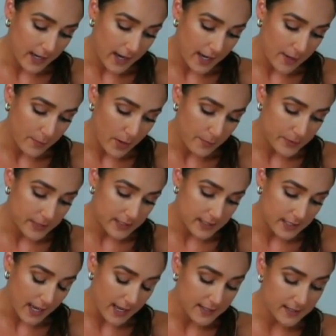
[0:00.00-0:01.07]
I am
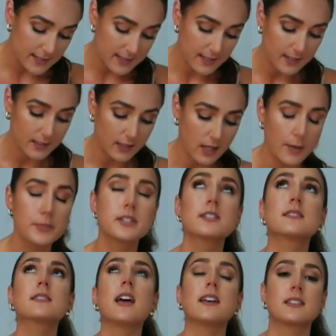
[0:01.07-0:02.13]
obsessed
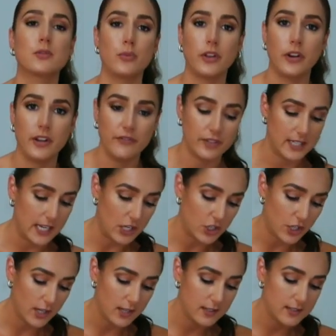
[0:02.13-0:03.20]
with our
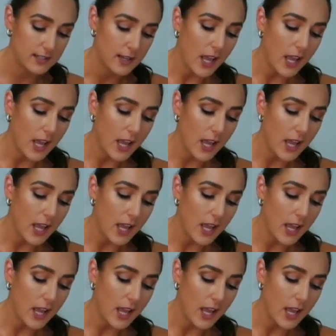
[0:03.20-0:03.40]
invitations.